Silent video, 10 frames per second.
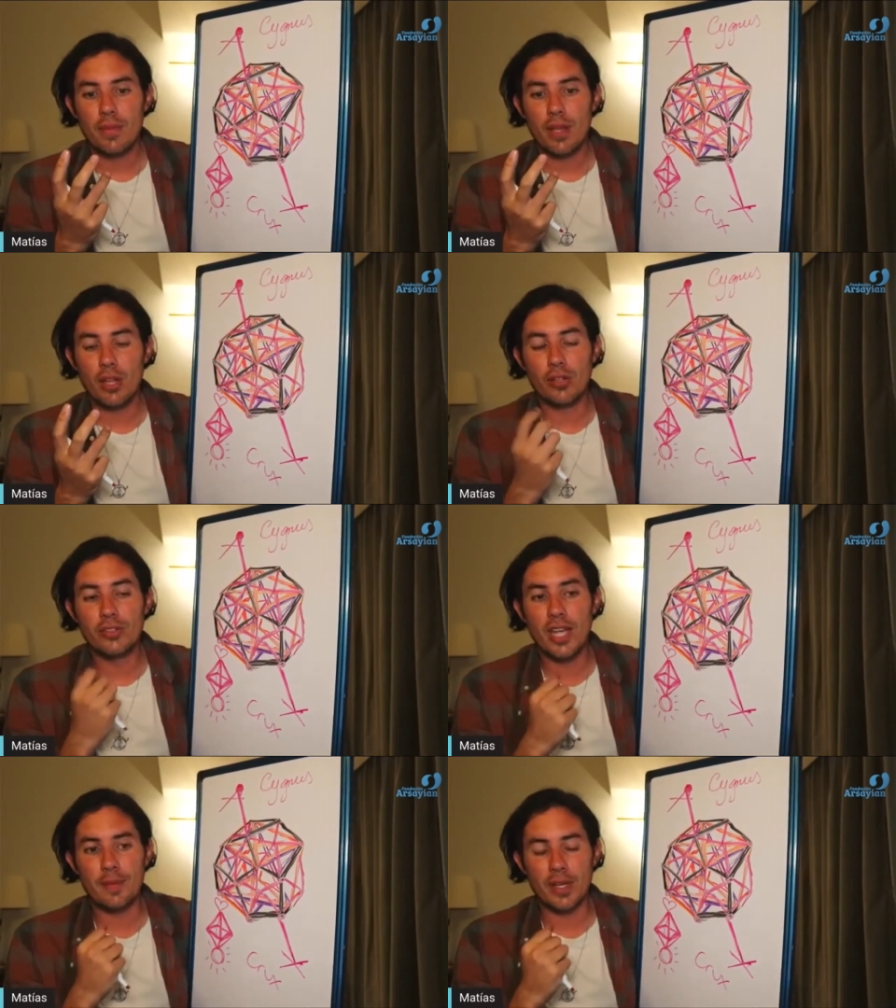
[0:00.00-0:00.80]
long
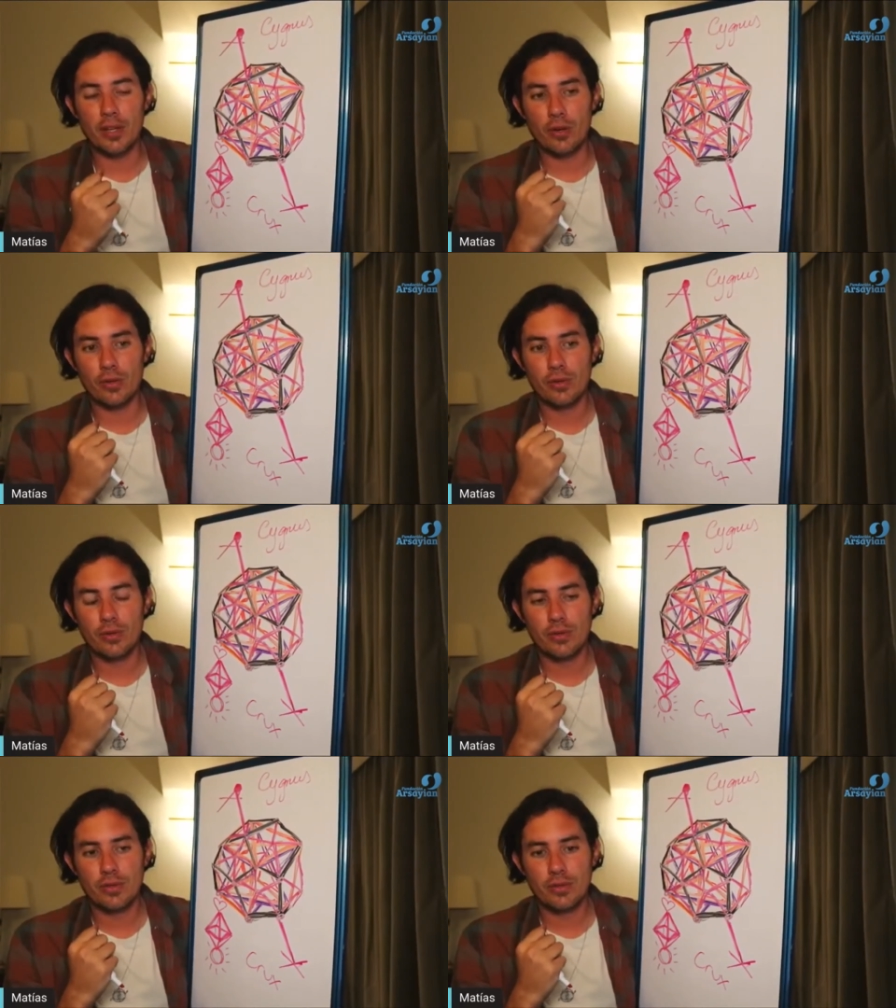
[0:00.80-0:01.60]
time ago
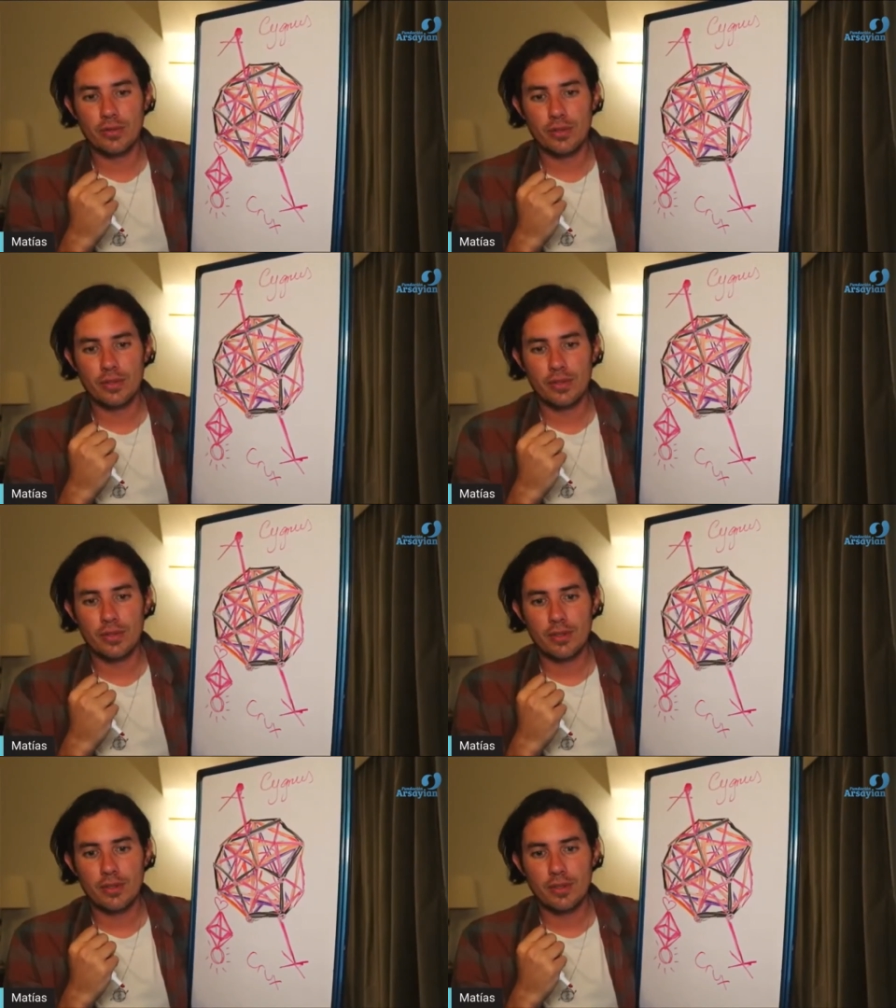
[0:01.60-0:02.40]

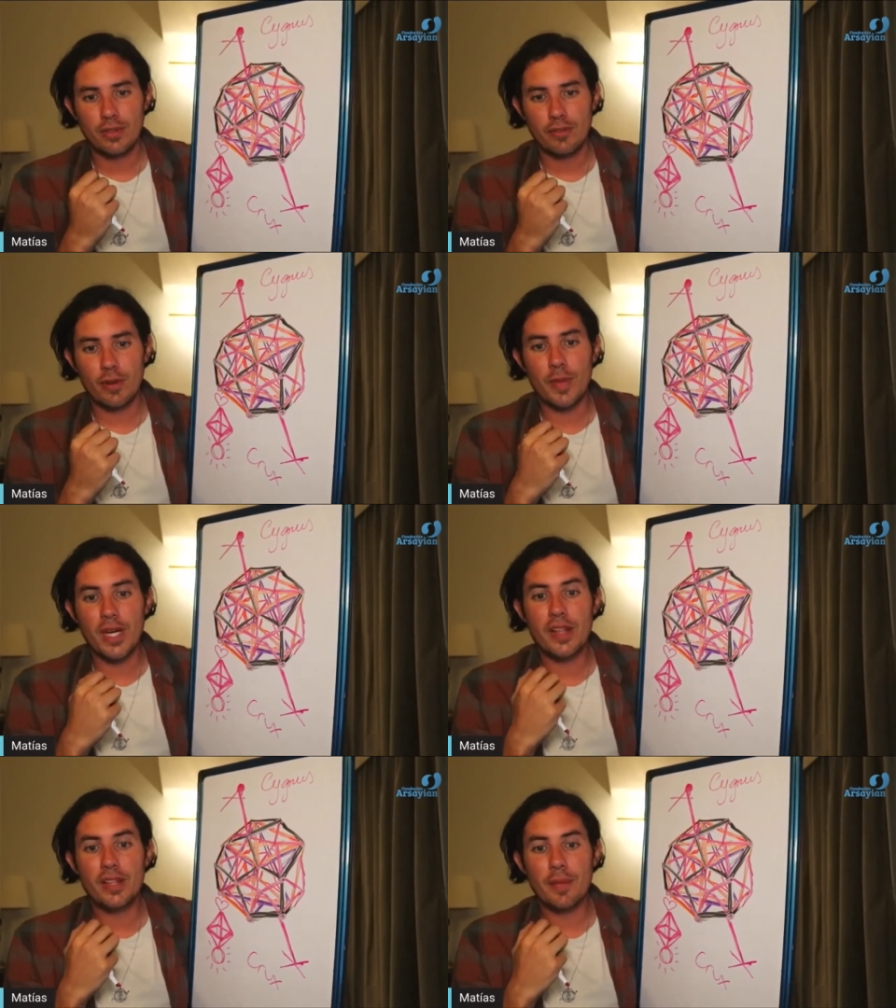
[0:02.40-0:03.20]
from
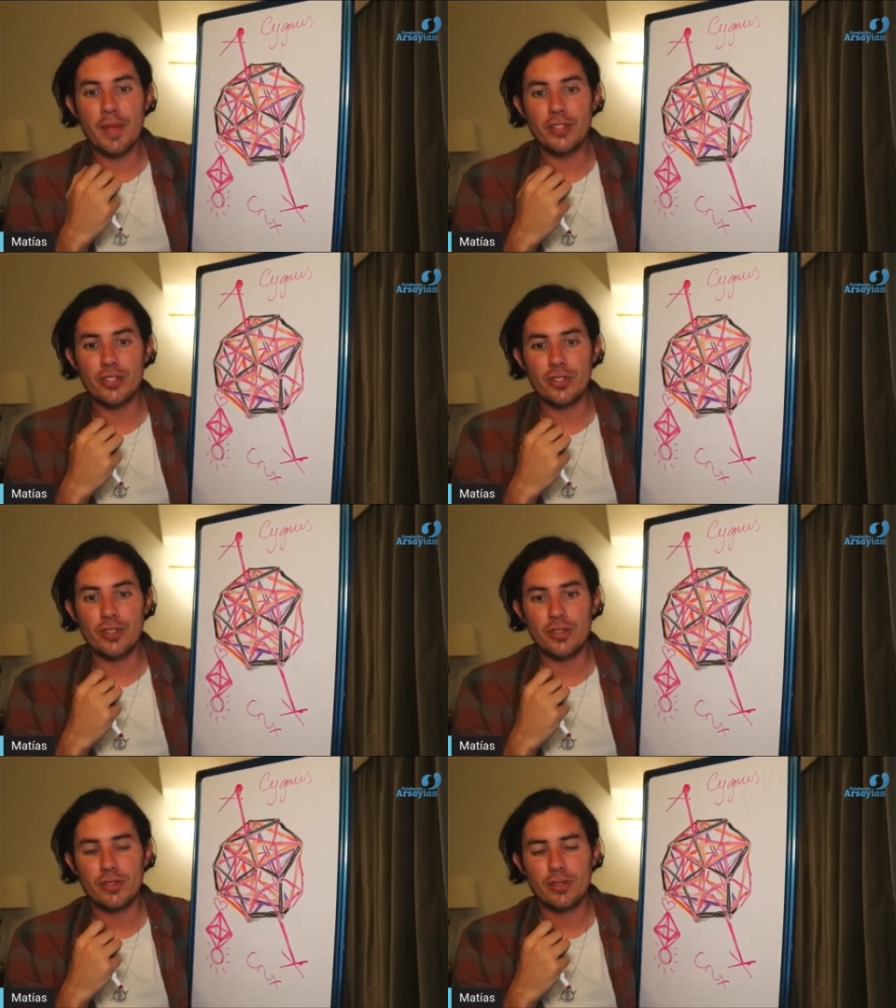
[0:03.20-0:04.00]
another
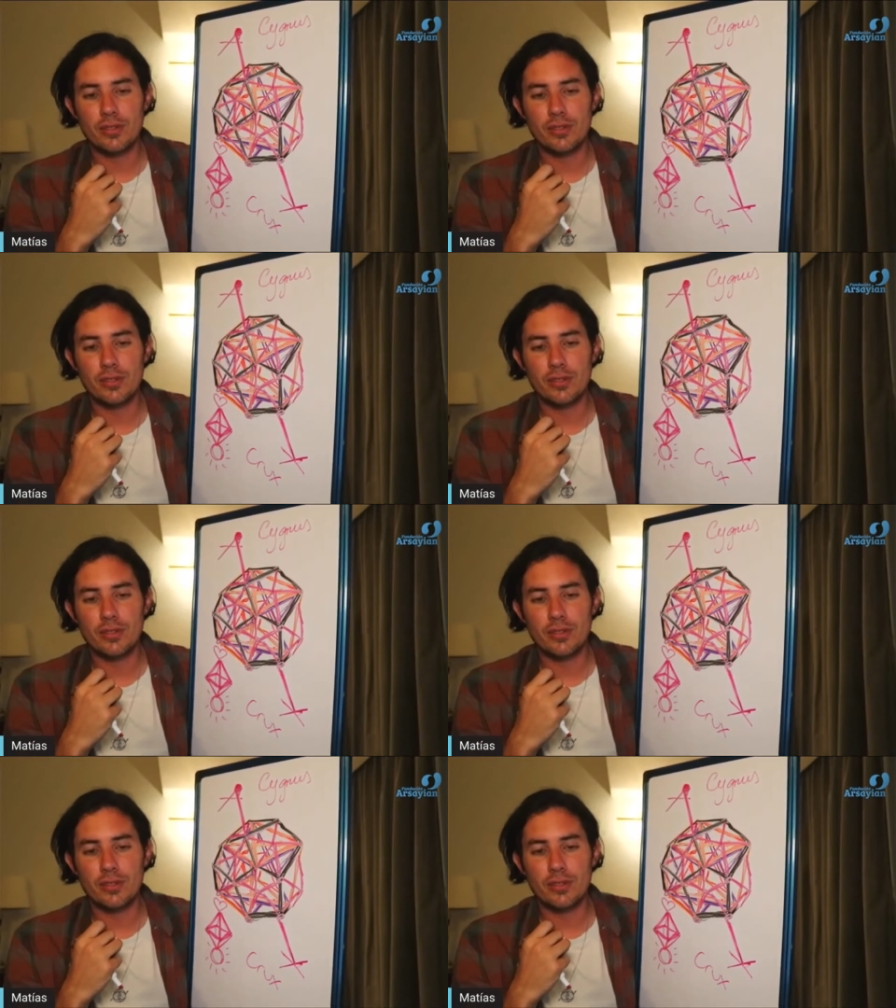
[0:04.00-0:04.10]
dimensions